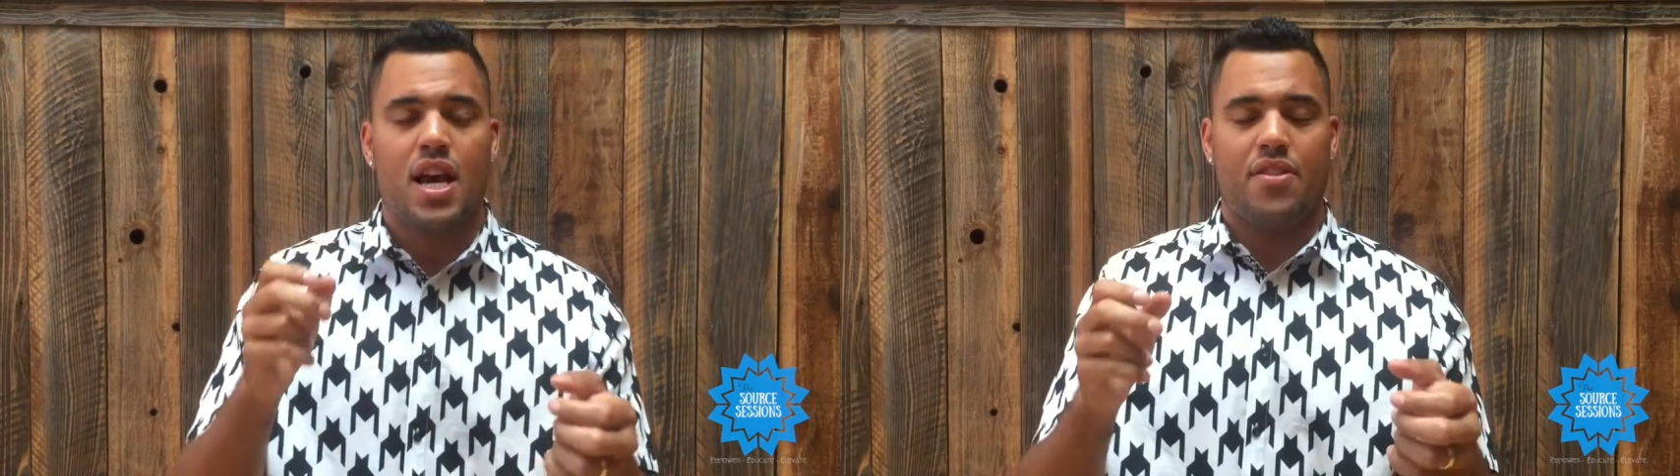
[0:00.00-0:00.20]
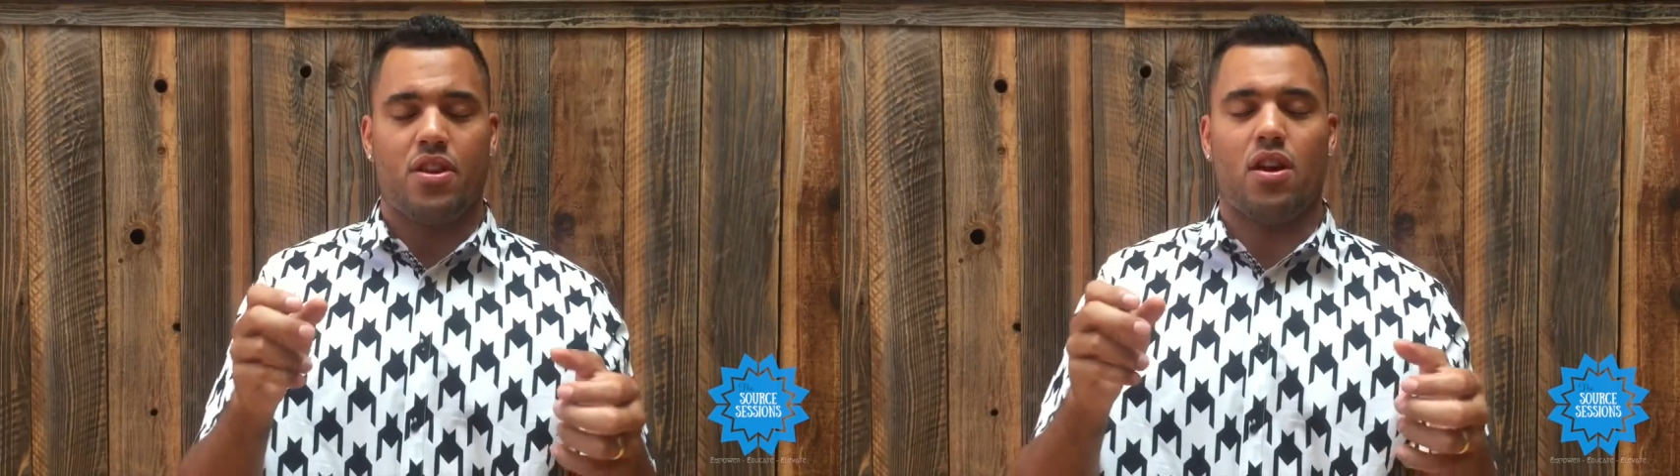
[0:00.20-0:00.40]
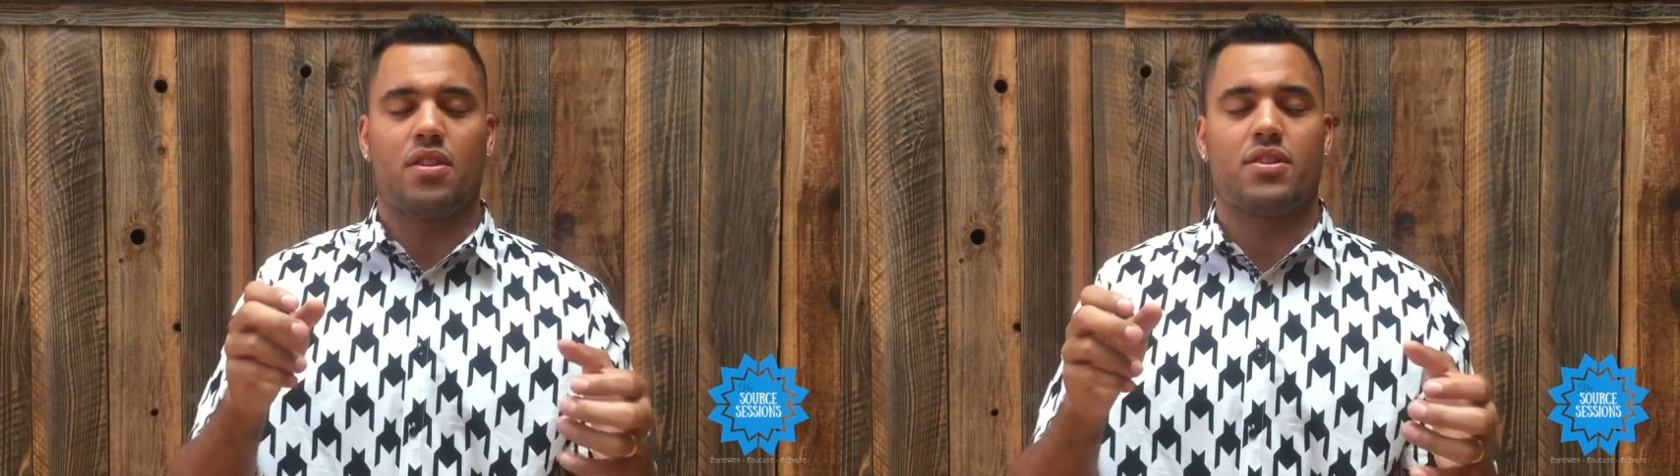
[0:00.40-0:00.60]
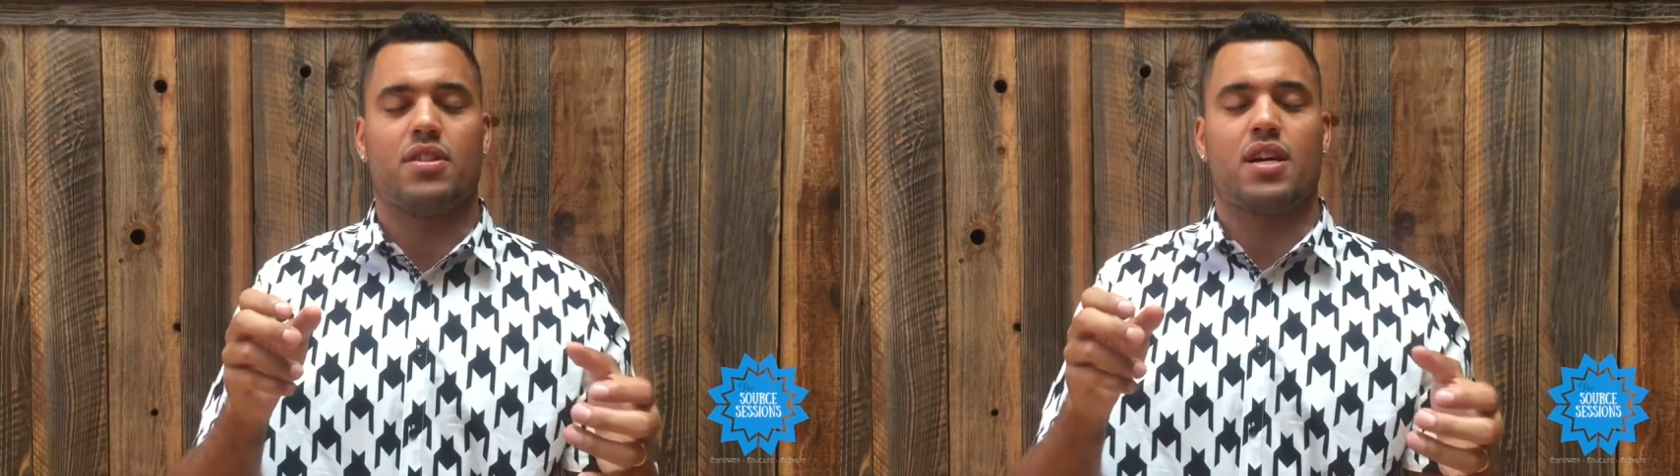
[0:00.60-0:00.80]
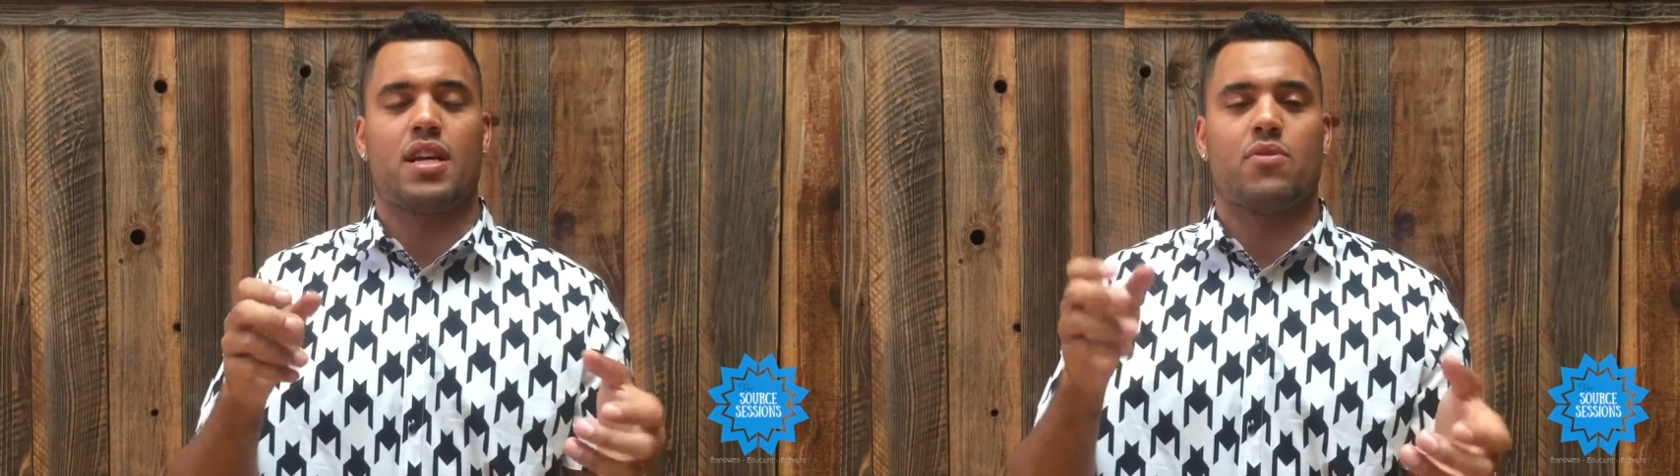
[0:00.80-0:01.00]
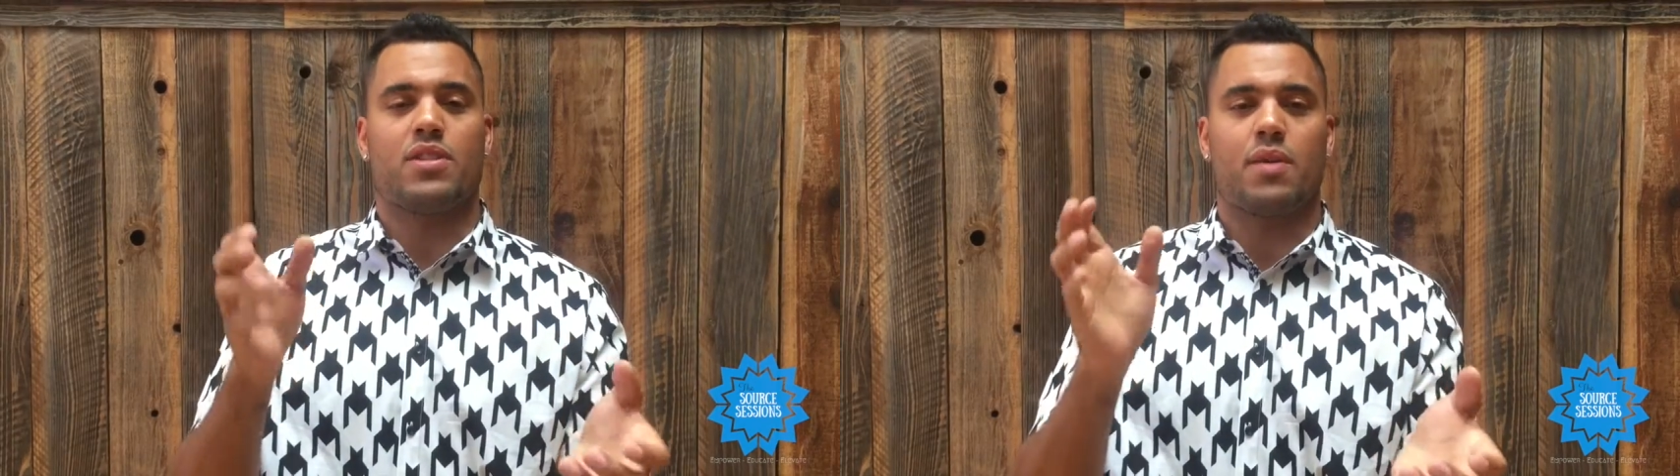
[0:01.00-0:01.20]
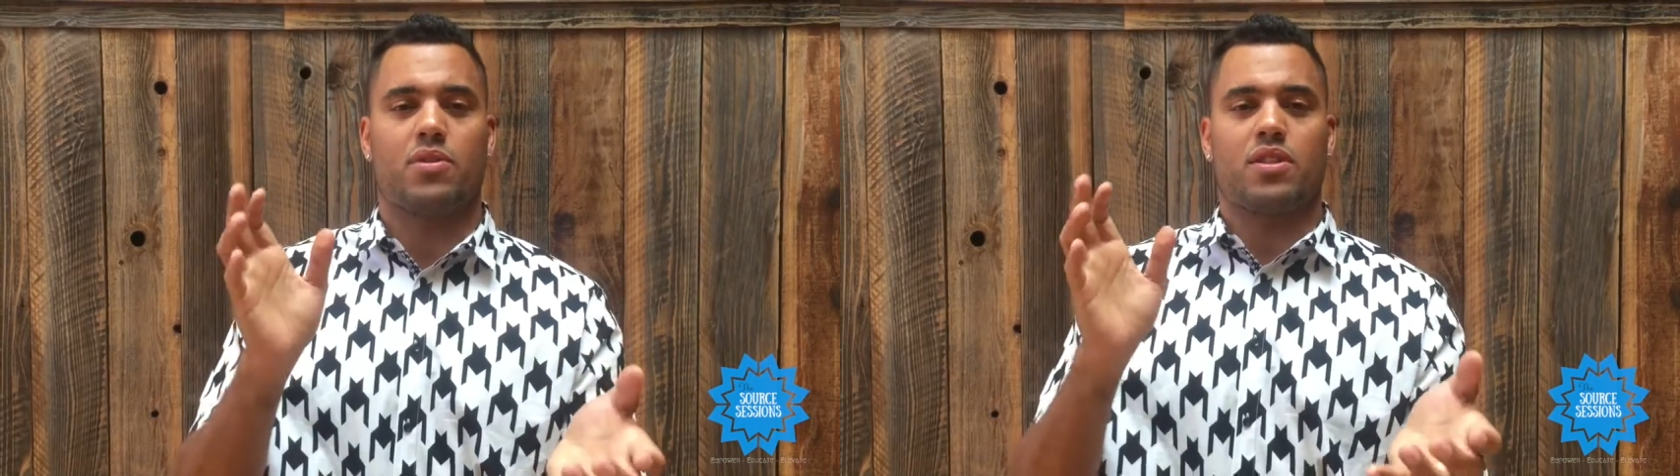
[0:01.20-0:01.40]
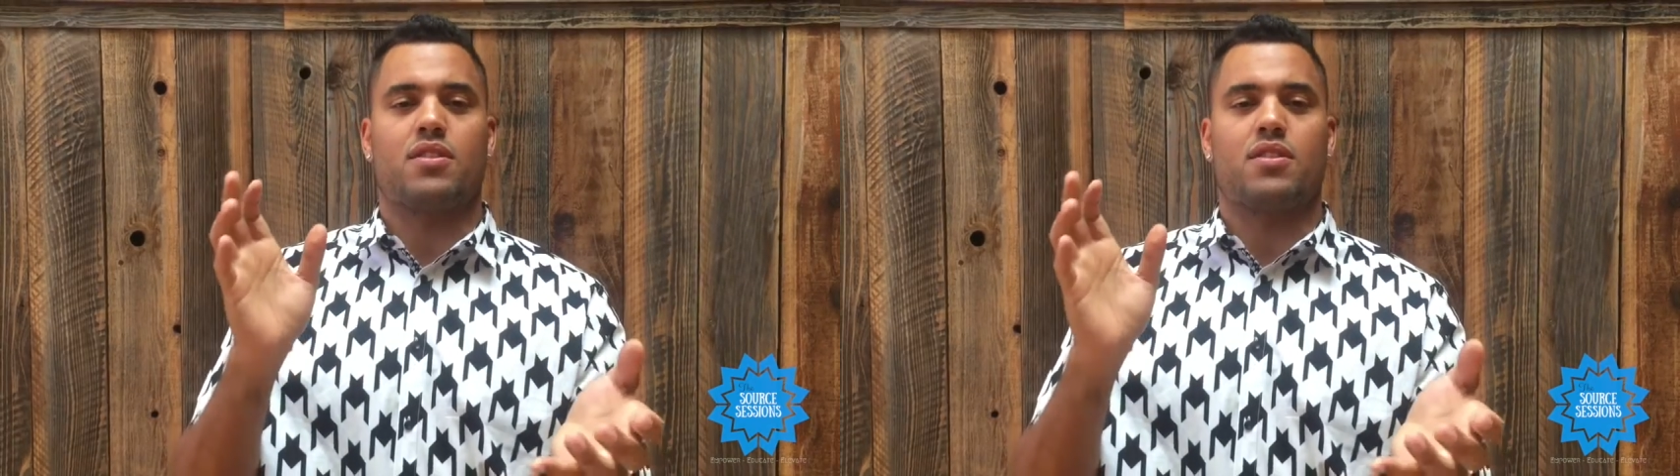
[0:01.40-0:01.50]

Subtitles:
and then all of a sudden he was able to